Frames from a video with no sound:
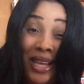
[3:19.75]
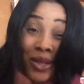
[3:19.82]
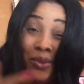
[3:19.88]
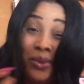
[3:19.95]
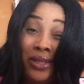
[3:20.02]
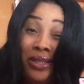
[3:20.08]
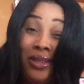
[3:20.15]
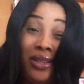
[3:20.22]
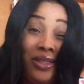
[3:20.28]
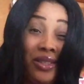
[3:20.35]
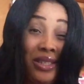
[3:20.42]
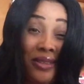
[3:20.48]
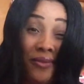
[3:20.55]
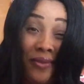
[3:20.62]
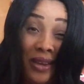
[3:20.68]
it was not
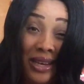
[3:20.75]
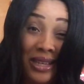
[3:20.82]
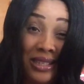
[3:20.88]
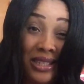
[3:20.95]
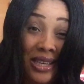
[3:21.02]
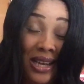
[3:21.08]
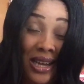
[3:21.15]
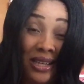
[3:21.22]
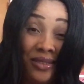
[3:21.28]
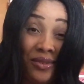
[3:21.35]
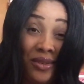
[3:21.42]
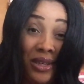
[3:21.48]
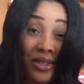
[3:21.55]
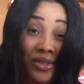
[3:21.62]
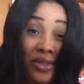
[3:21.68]
just a financial
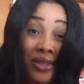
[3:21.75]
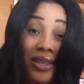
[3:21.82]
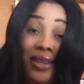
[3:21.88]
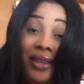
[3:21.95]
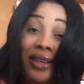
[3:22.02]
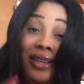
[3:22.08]
attraction.